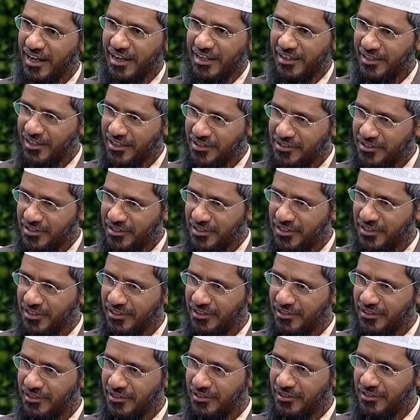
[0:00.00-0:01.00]
unintentionally,
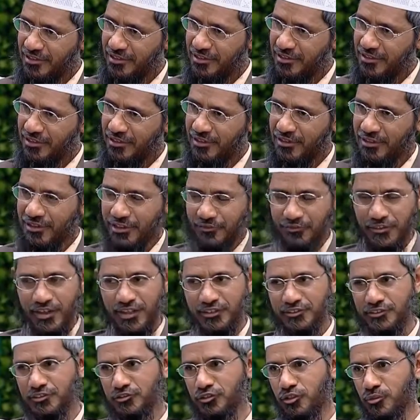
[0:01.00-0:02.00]
the
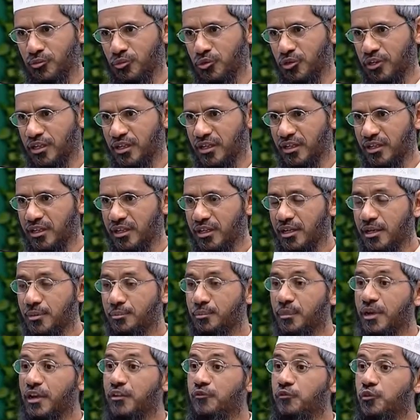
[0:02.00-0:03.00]
fast is not broken.
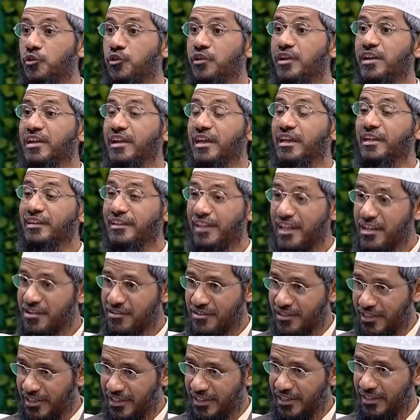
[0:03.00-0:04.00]
But if you drink
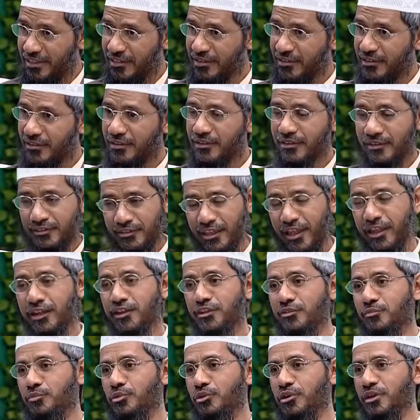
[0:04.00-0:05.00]
intentionally, then it
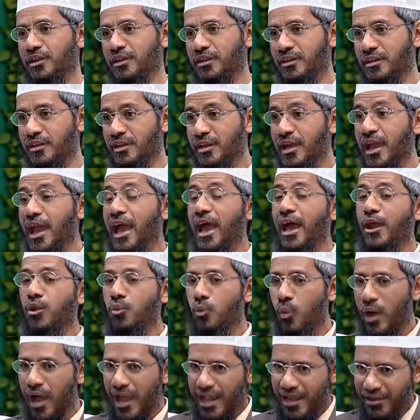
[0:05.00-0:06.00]
is broken.
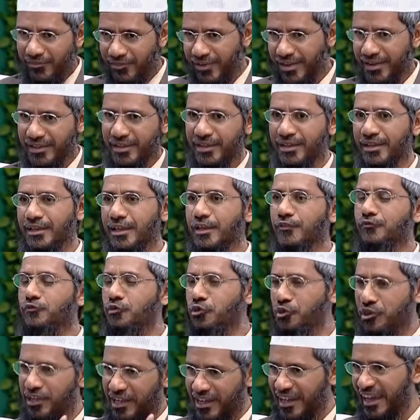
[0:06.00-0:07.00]
And while drinking, if
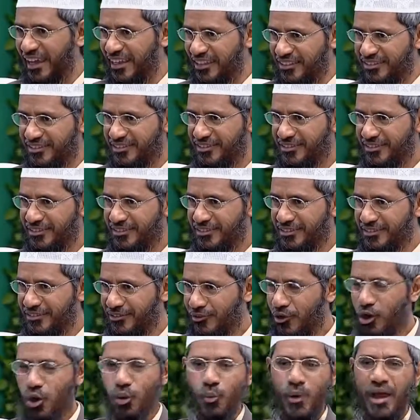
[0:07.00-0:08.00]
you realize,
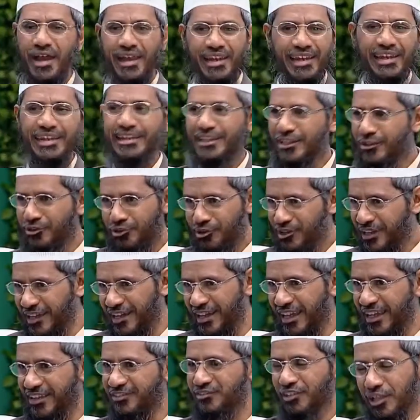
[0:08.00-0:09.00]
or while eating you
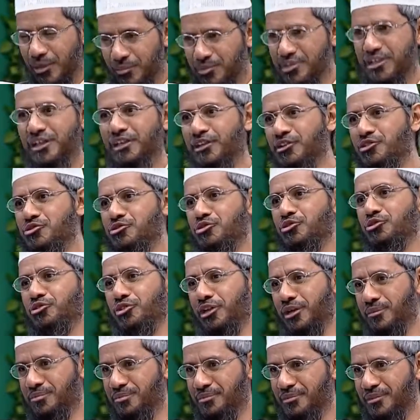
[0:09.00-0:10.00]
realize, immediately you should
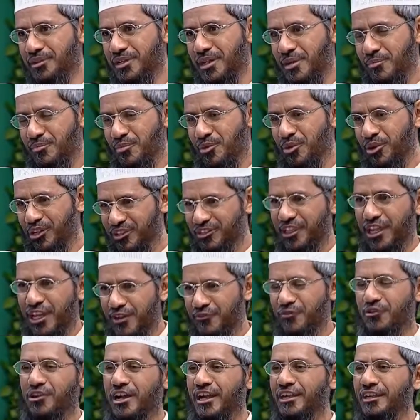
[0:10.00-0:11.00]
stop. Because then
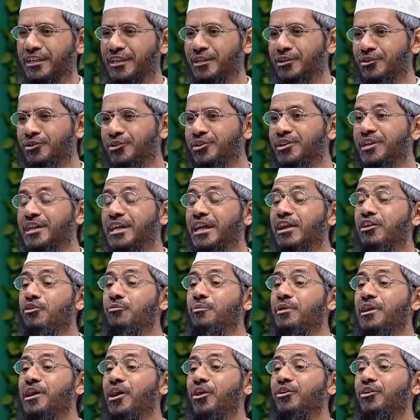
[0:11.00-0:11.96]
if you continue, it will be